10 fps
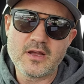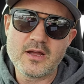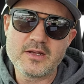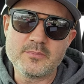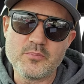
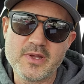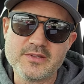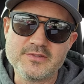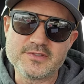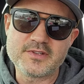I'm
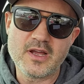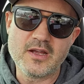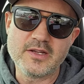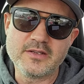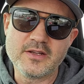Ben
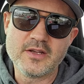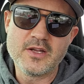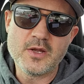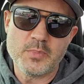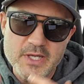Stein.
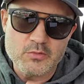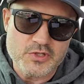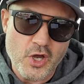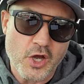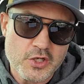But he
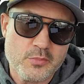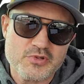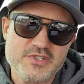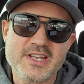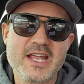was
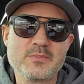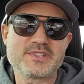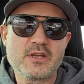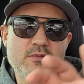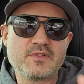100%
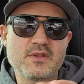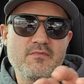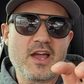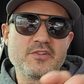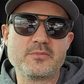himself with the
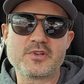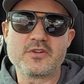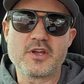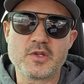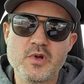volume
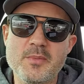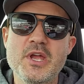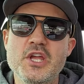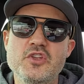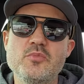turned all the way up.
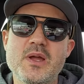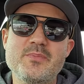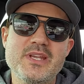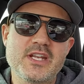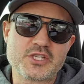You might
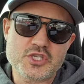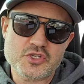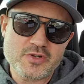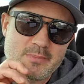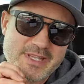be an
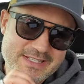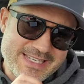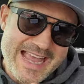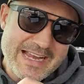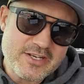extremely
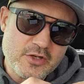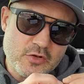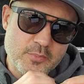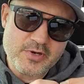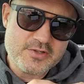
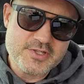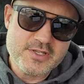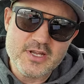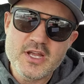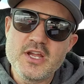technical
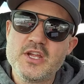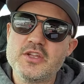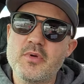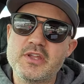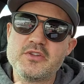person.
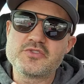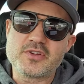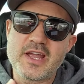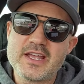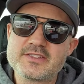You might use
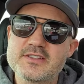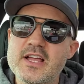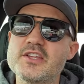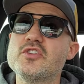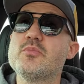your hands a
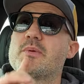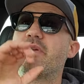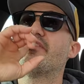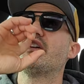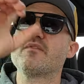lot. You might
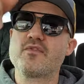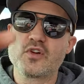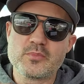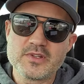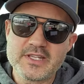be very
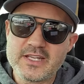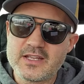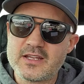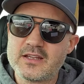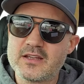
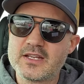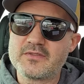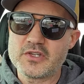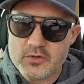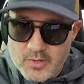verbally
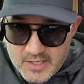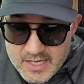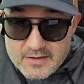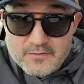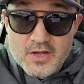gifted. You might
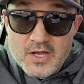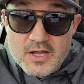have